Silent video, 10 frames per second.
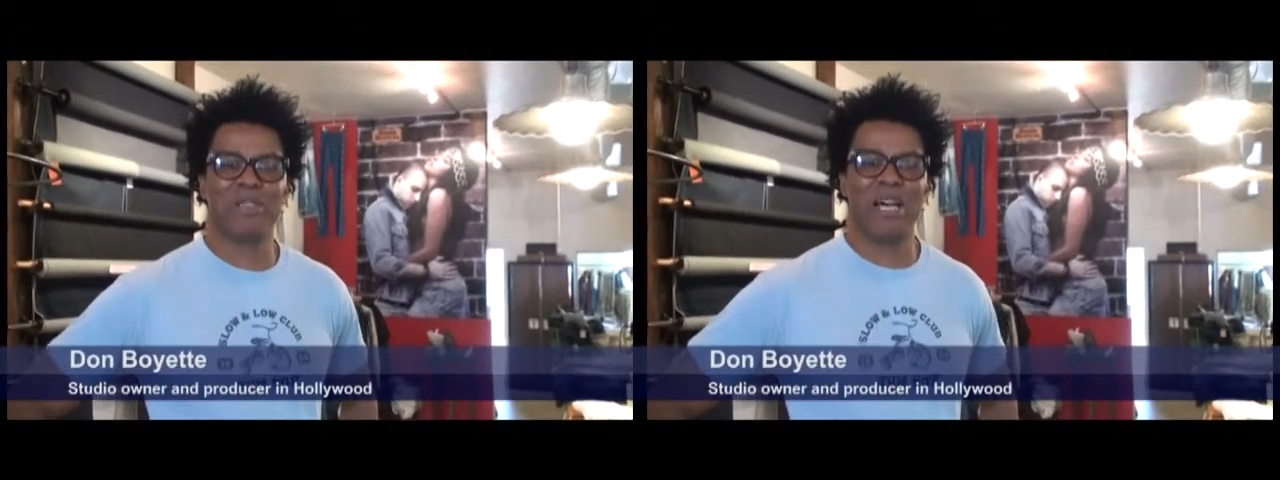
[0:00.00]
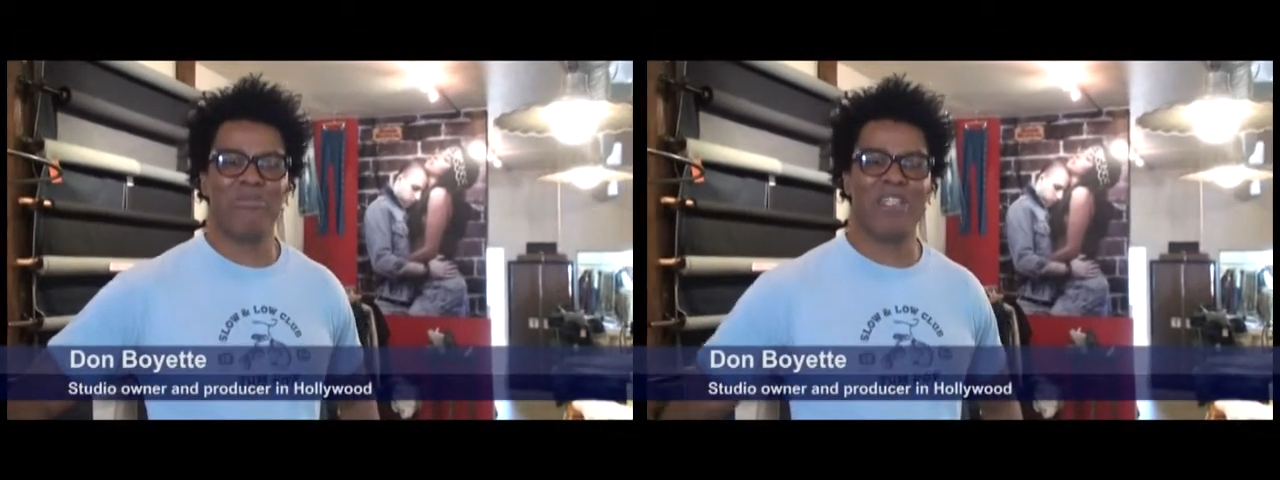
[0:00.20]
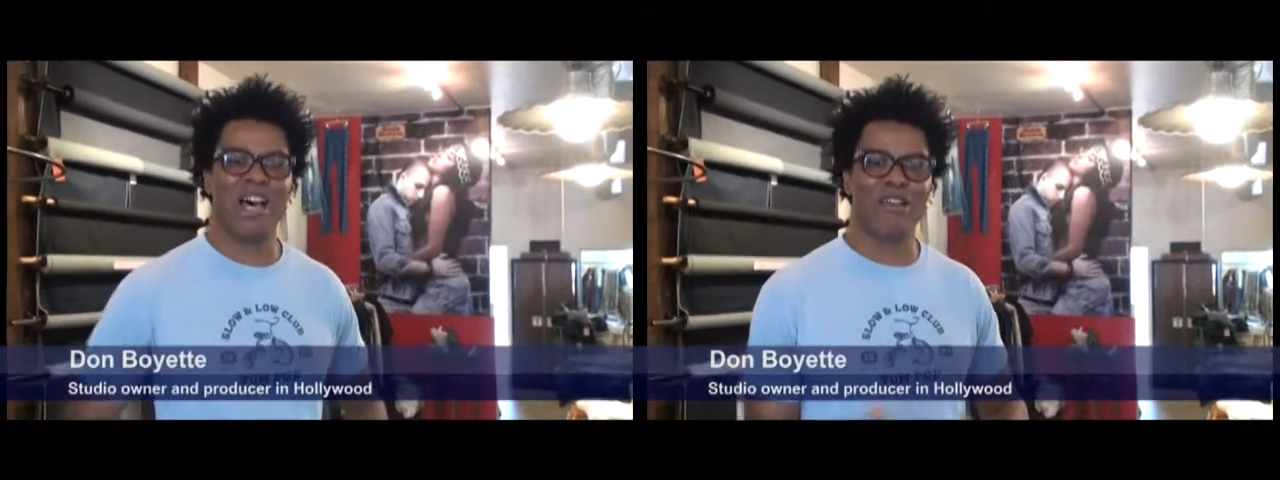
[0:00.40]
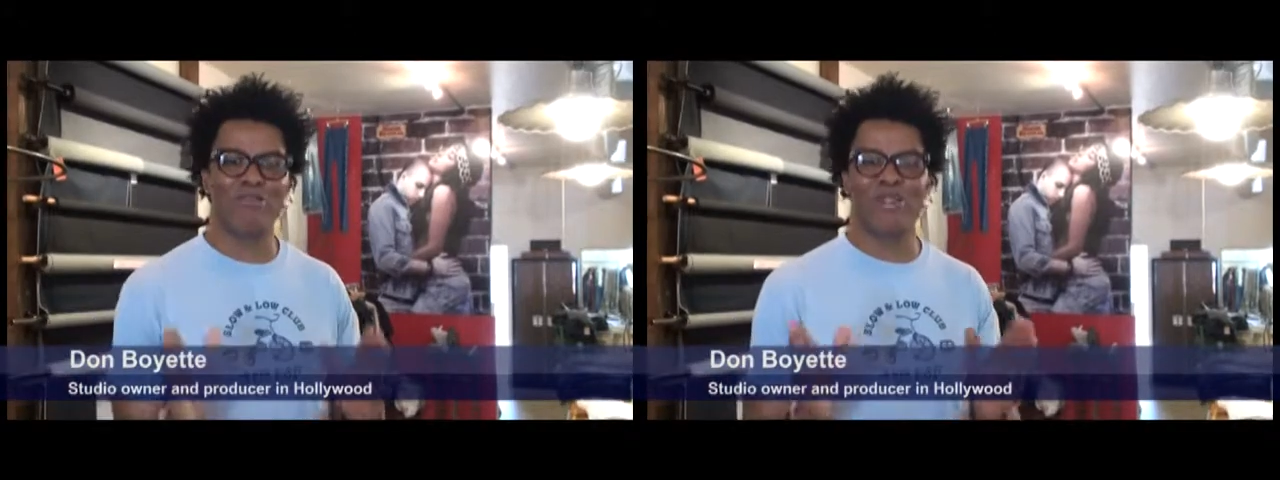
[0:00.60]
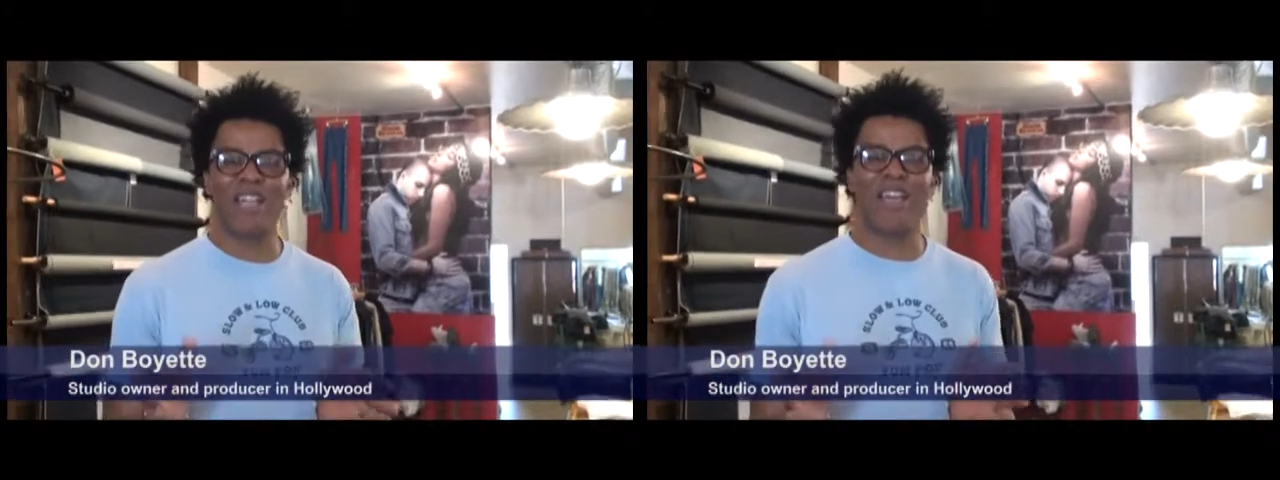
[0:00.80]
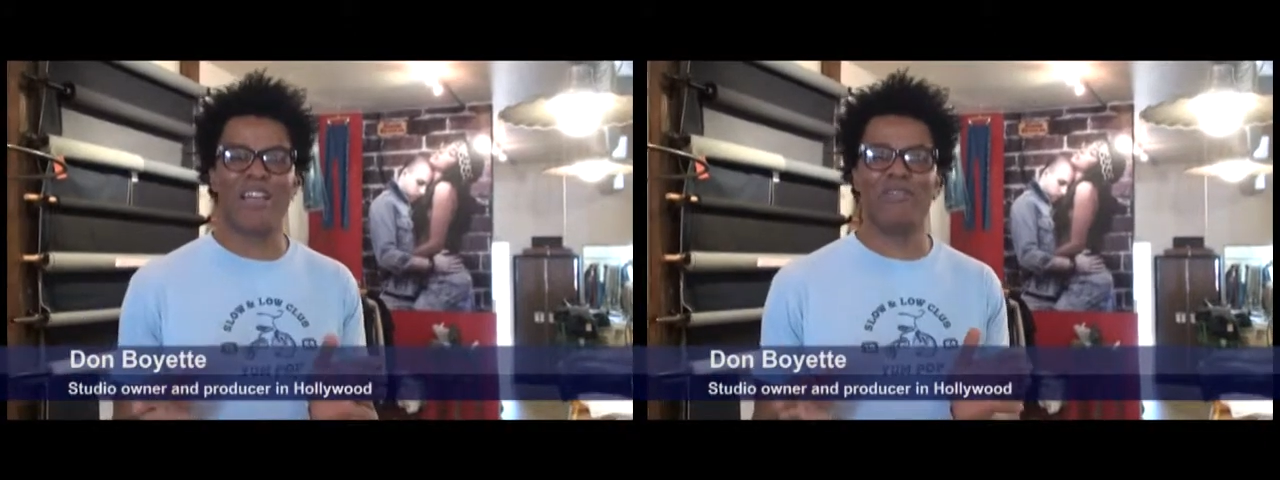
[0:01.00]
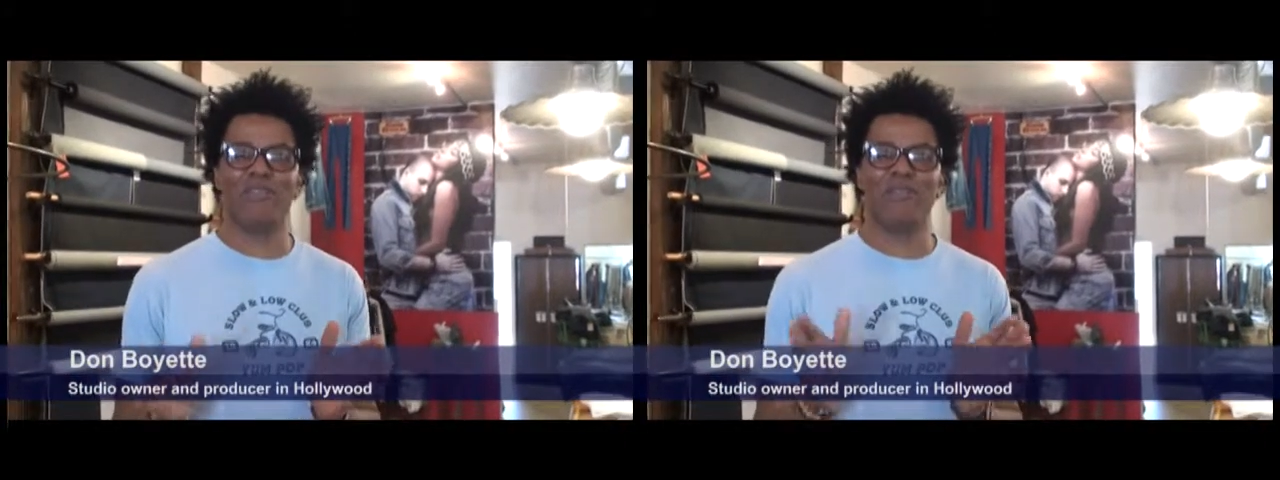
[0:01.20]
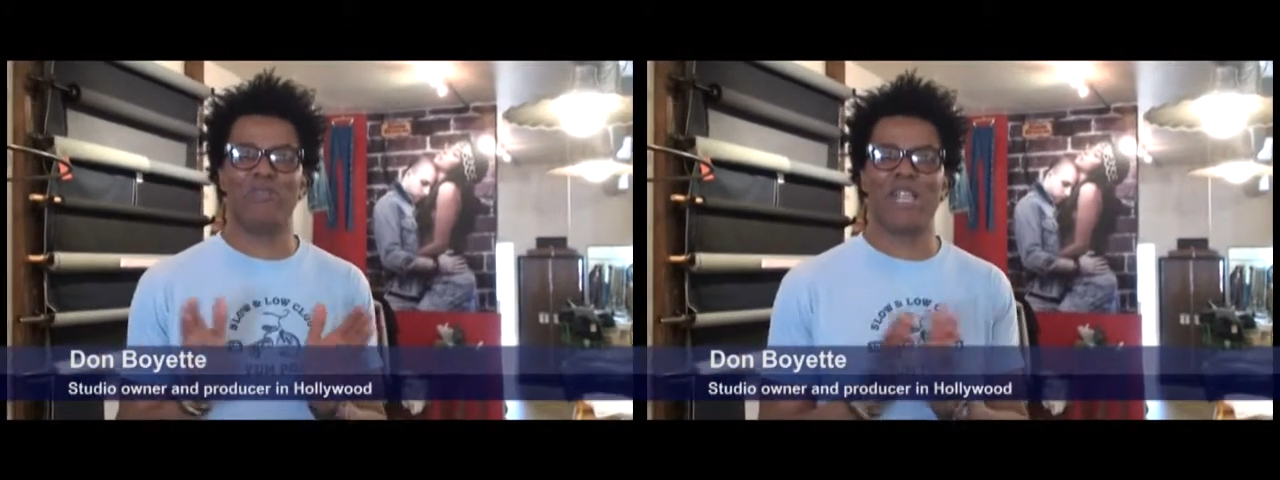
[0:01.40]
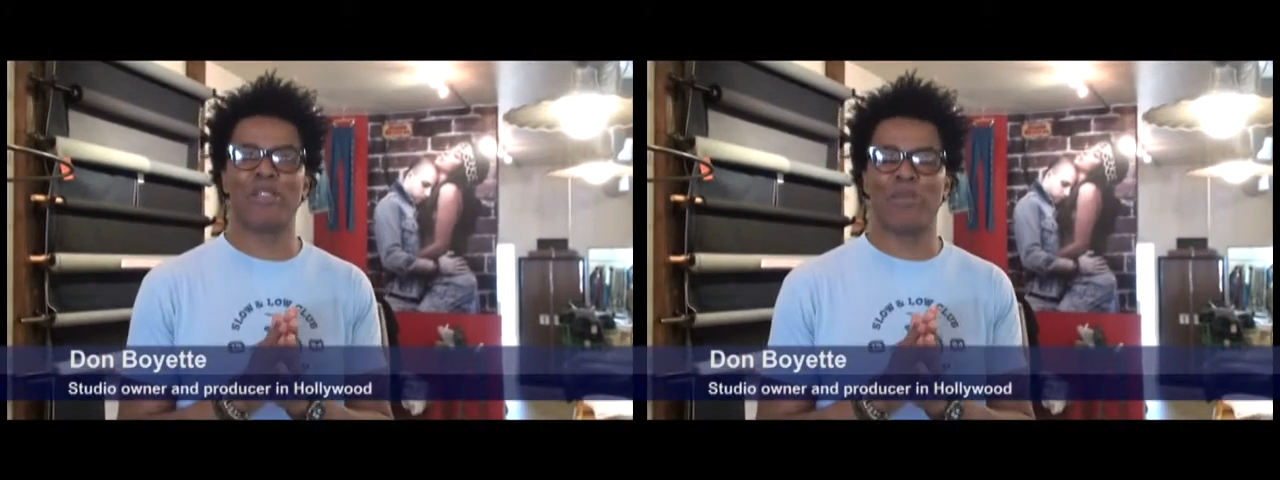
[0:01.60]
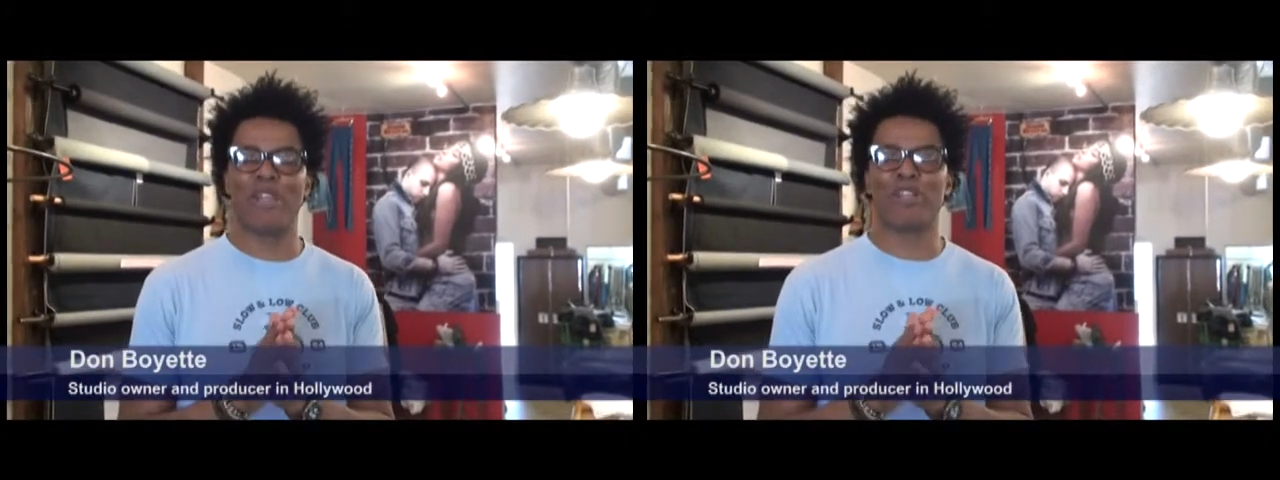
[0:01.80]
I'm Don Boyette,
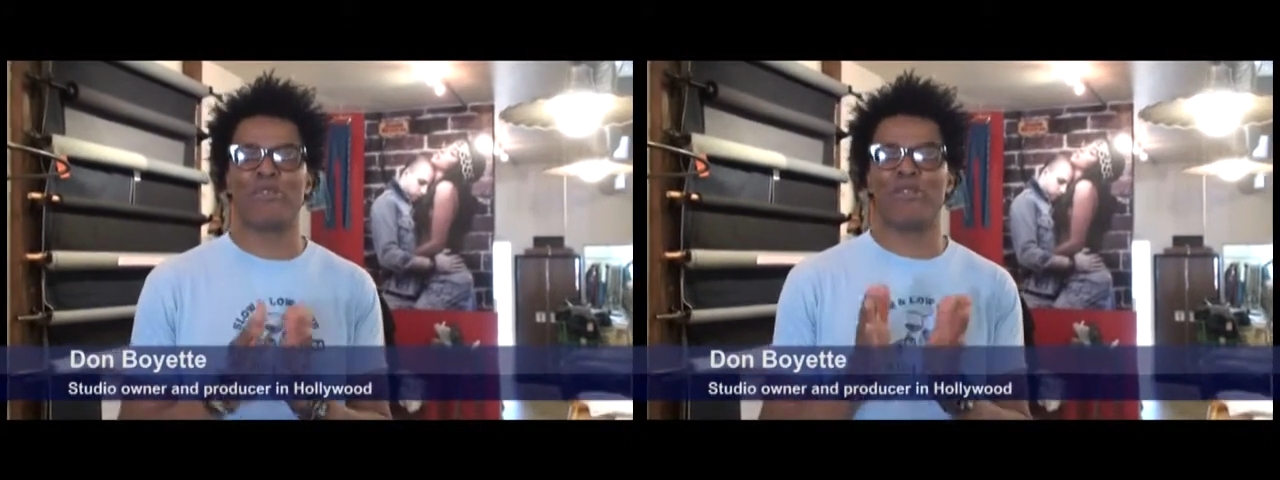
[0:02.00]
bass player,